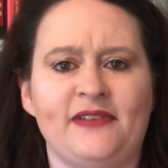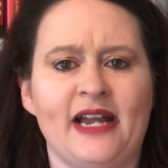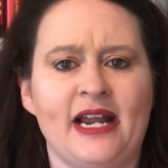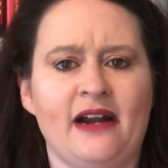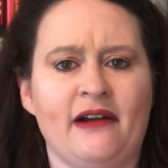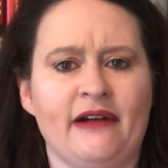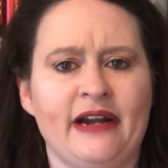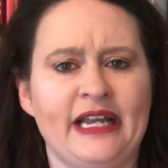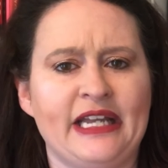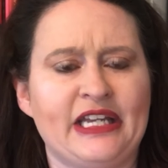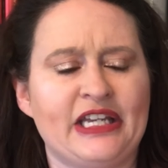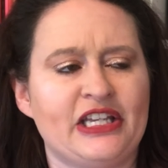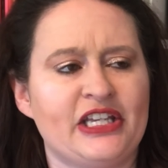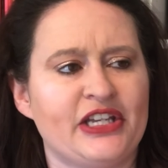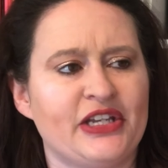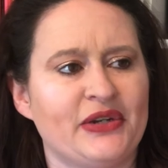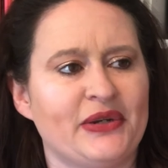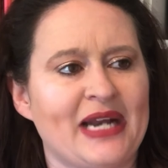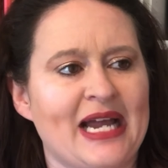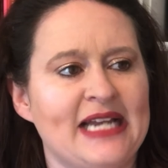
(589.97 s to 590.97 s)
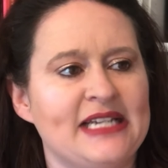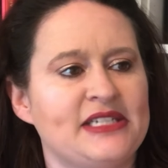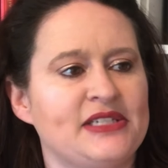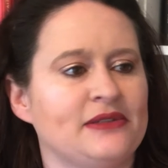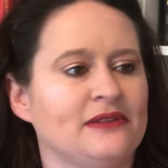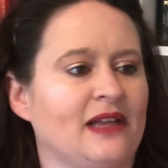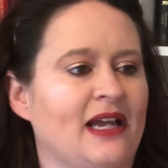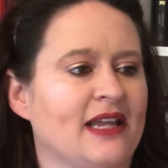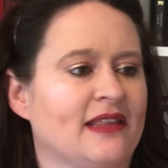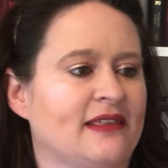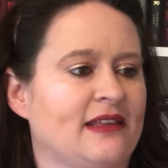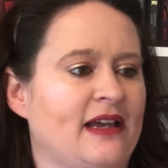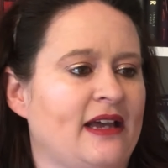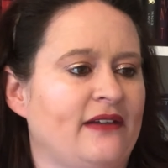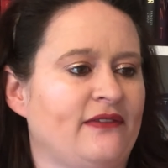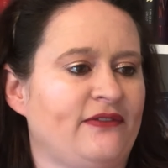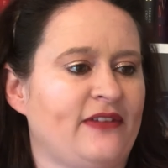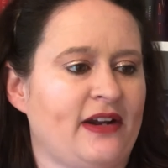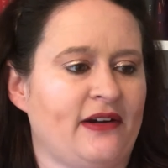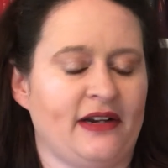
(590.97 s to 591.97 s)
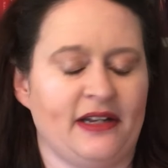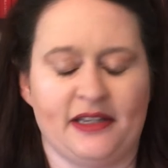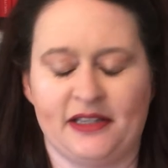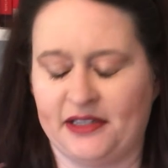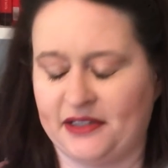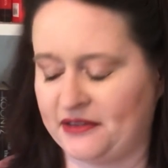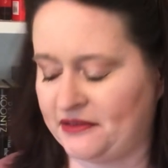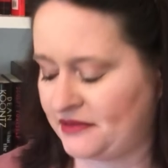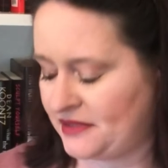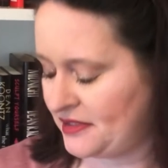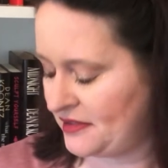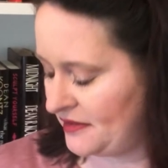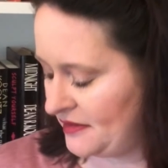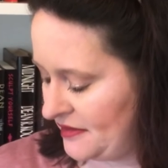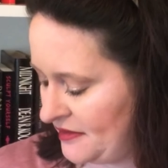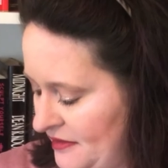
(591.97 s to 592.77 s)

Very cute. I do like that. Very cute.